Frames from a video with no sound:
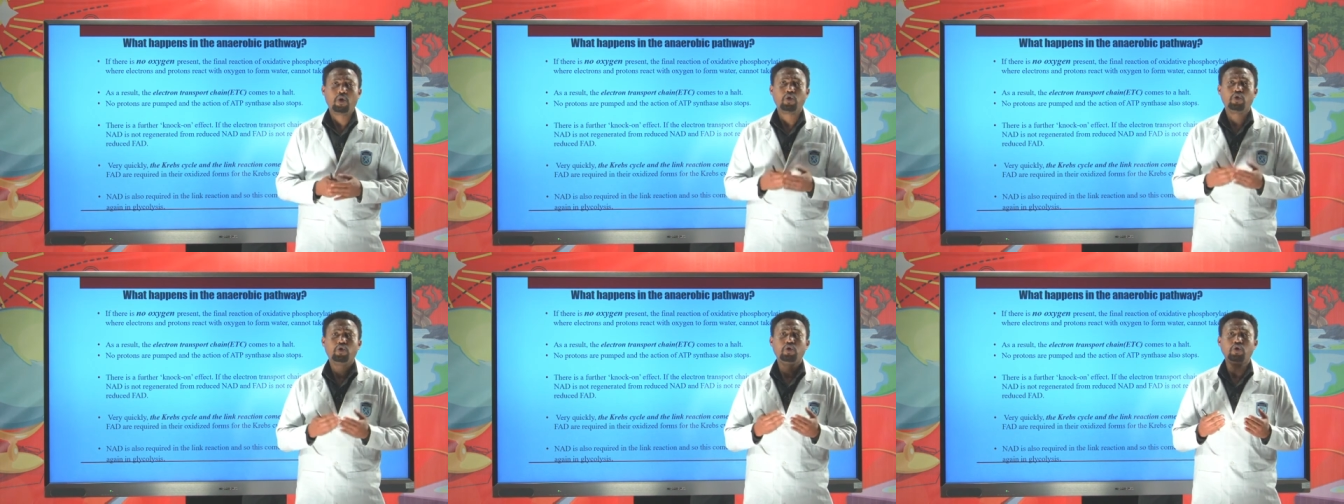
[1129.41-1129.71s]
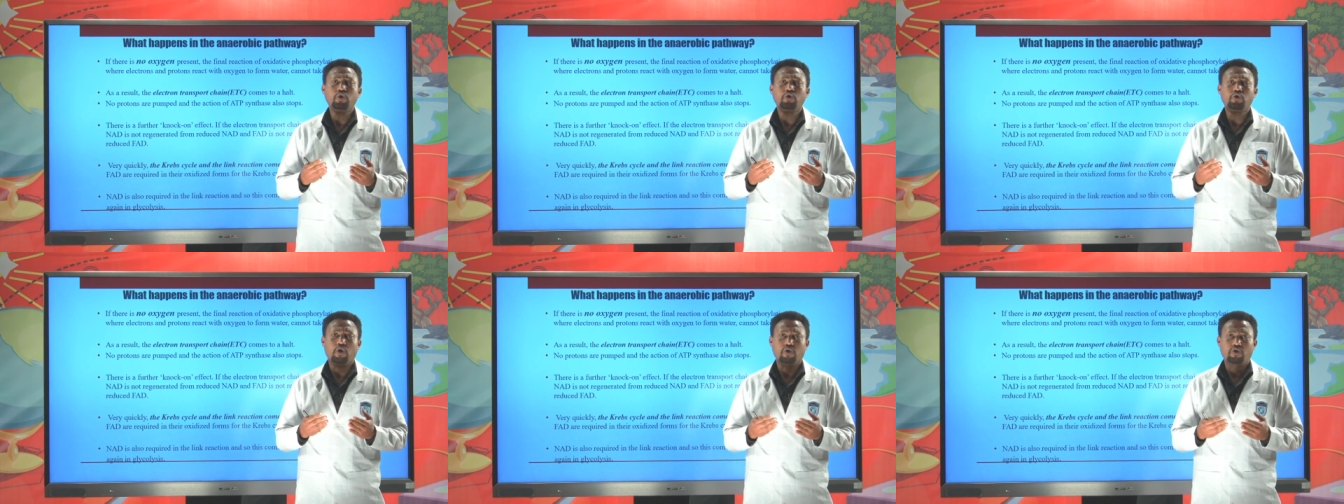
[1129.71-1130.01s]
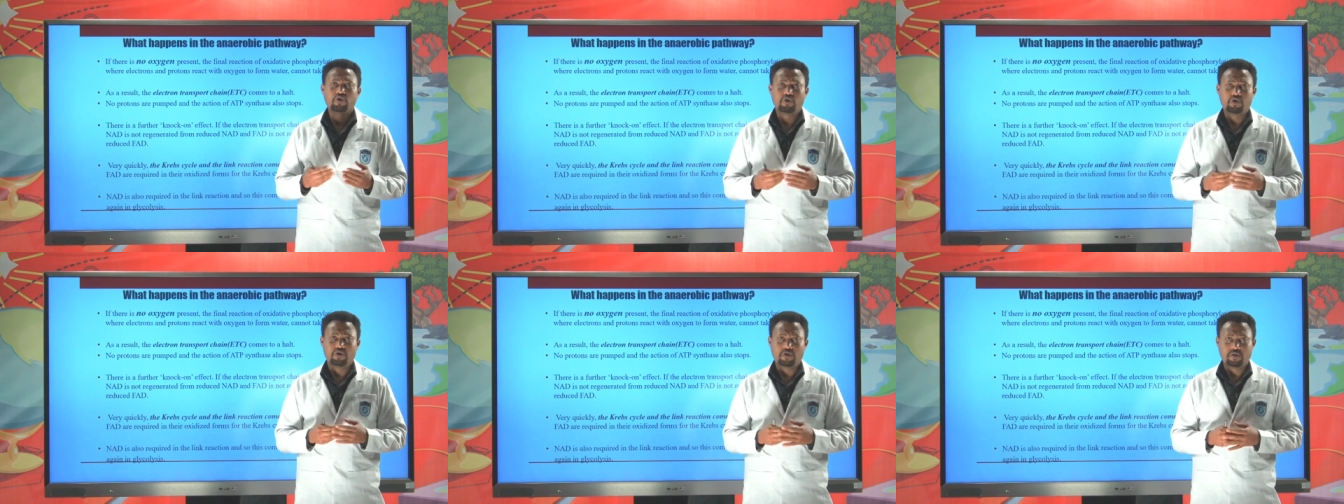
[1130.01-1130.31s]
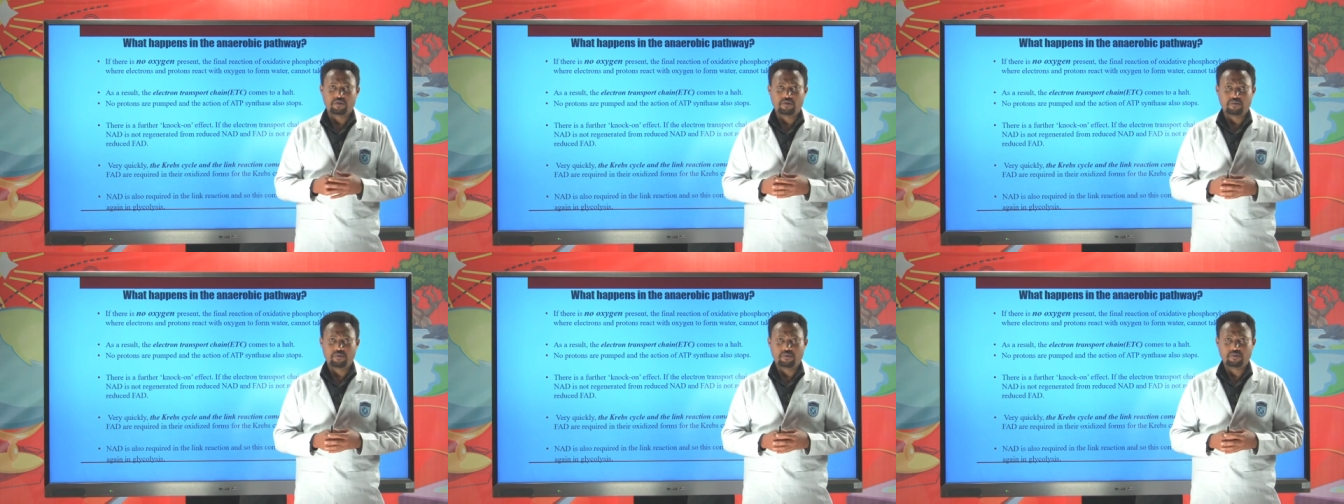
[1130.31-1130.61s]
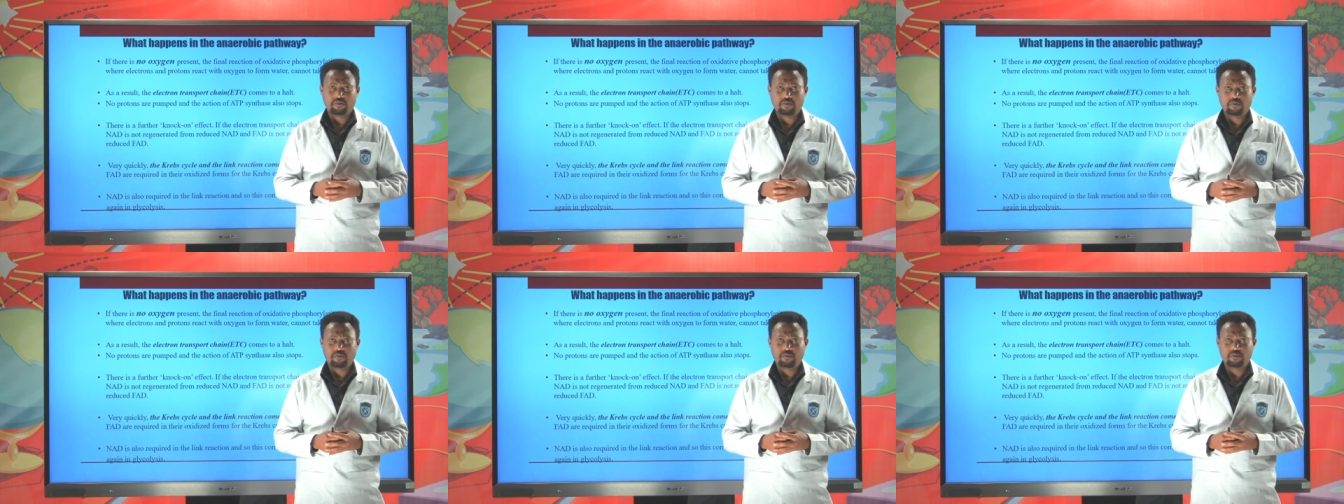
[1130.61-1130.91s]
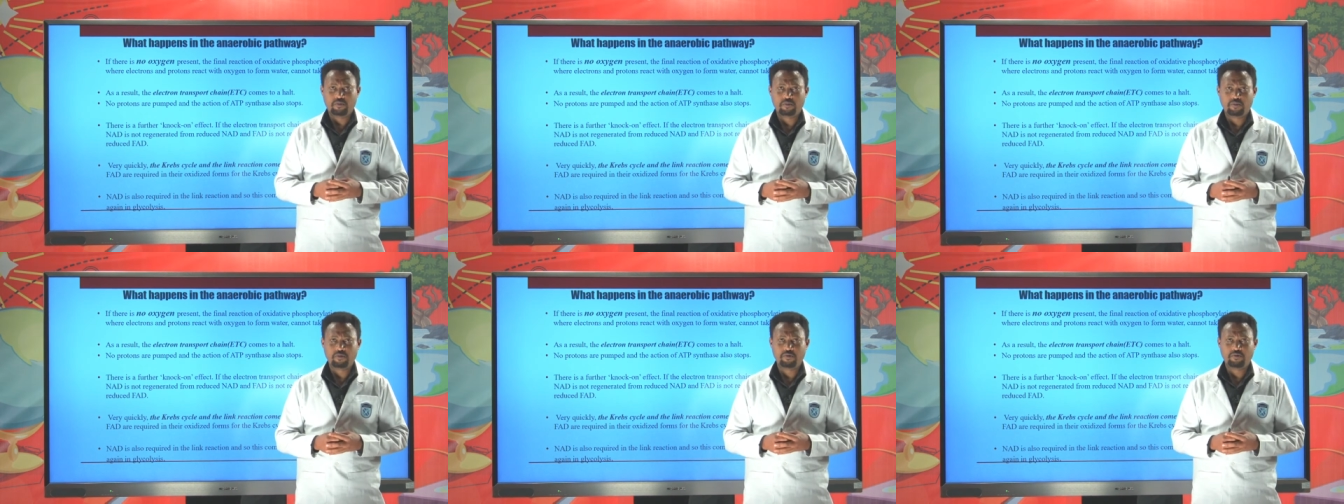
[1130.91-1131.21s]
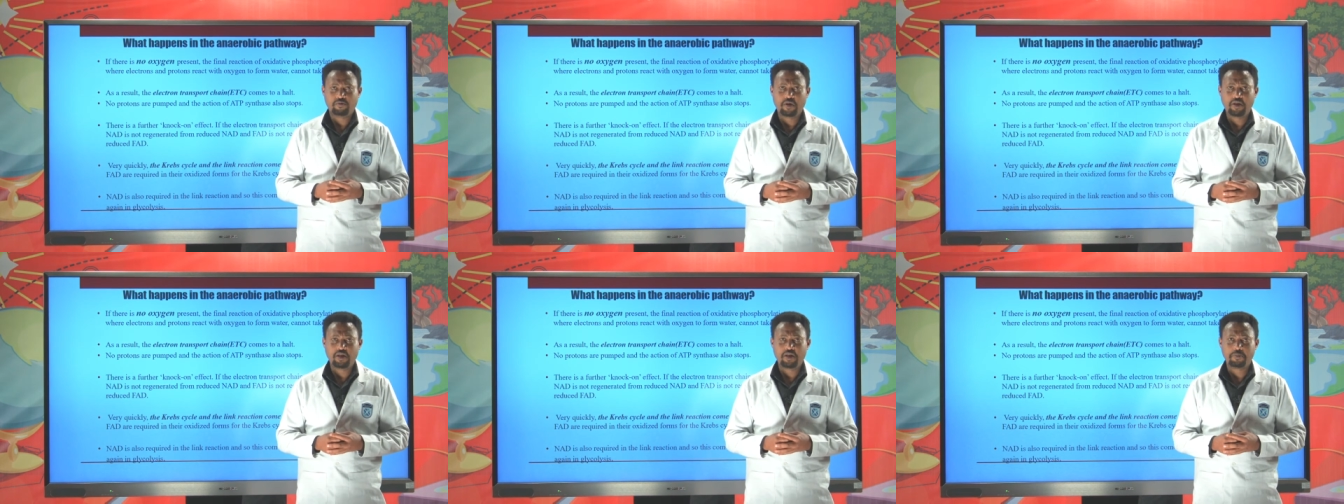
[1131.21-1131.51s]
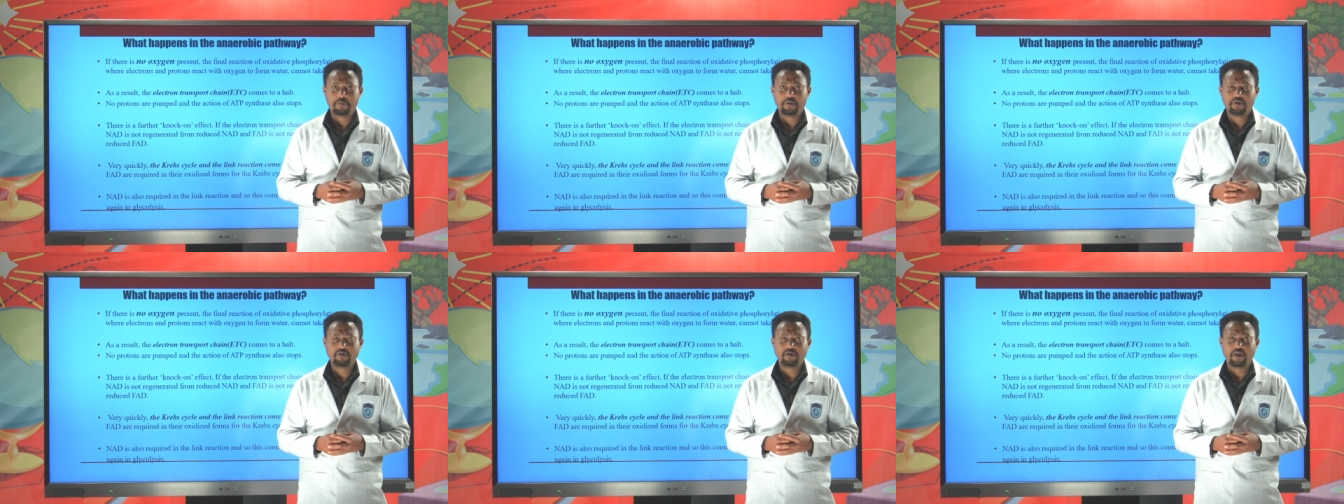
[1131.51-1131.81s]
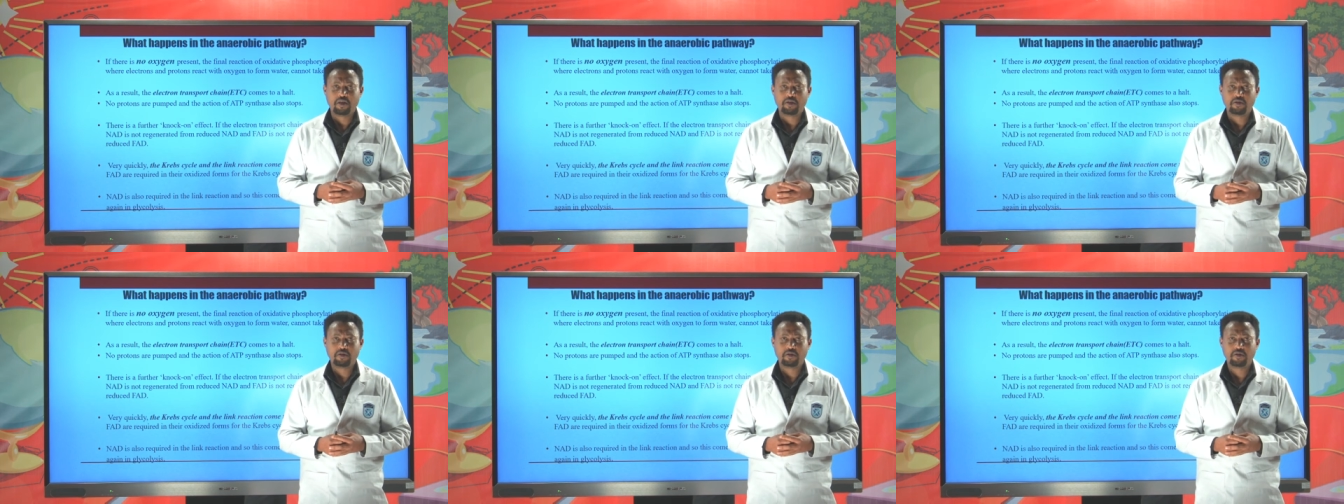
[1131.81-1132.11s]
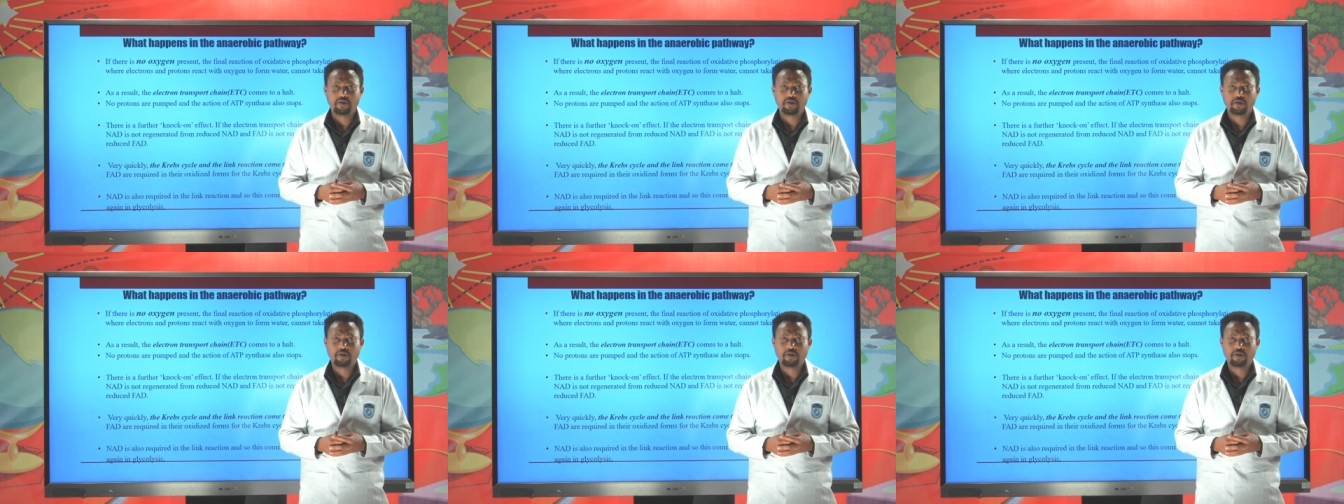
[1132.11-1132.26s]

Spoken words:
use oxygen fundamentally,